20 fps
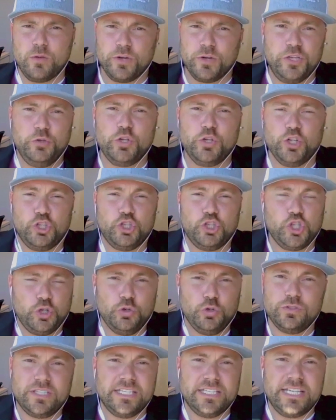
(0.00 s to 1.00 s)
until you're at a point
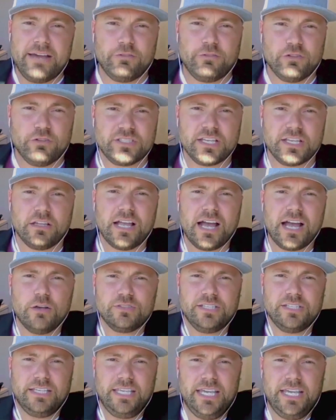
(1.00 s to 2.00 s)
where you could choose to
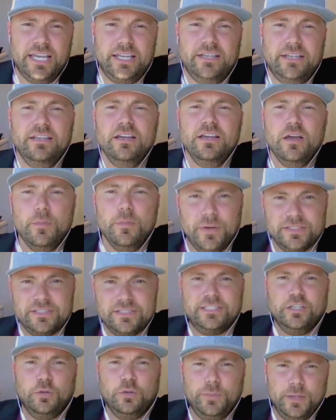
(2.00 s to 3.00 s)
never sell a house
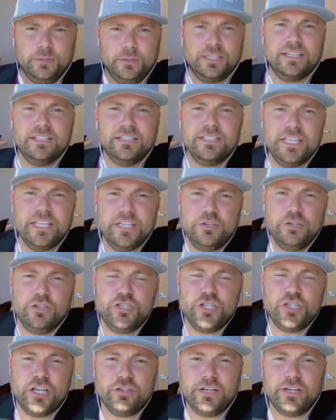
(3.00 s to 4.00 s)
again, but still be able
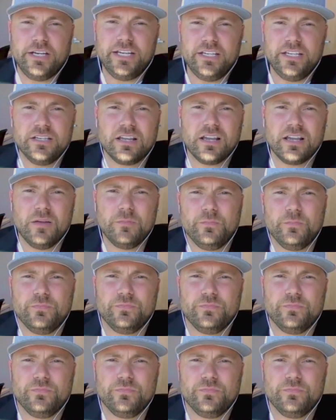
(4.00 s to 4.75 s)
to continue to generate